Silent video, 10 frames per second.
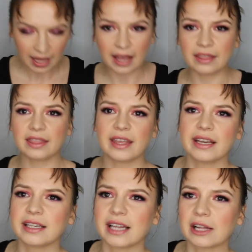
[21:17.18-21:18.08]
And
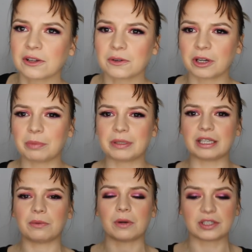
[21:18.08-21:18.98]
then Alcone
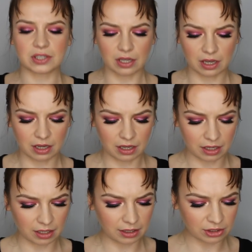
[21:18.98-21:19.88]
Company was
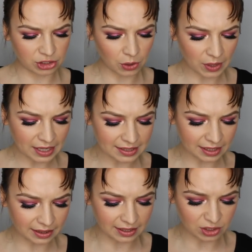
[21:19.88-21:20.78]

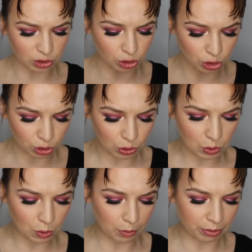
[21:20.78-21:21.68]
showcasing this
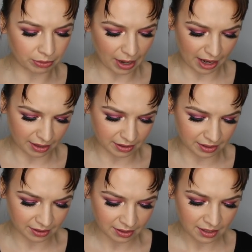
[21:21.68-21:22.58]
new
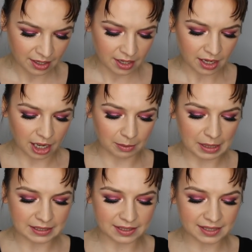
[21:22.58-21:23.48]
brand.
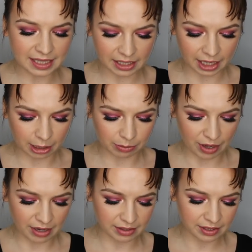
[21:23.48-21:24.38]
It's a skincare
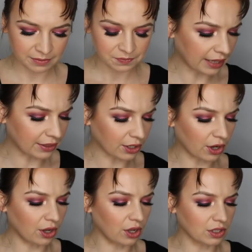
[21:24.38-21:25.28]
brand, and they're
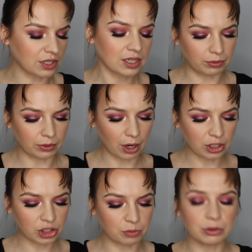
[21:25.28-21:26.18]
called
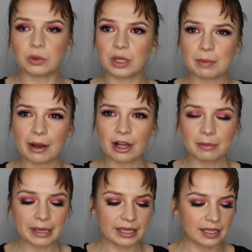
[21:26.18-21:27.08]
Brush Beauty
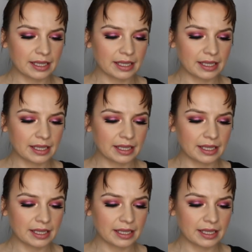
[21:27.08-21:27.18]
Balm.